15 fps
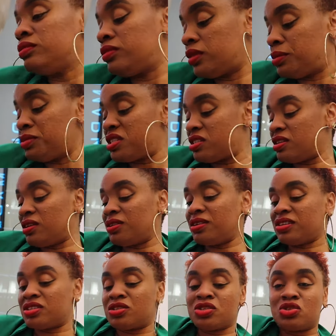Let me sit down
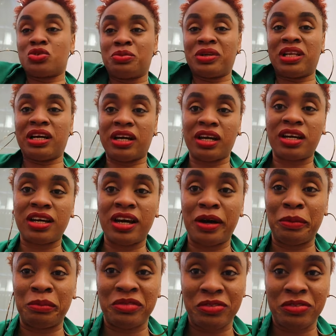here so it's gonna be like um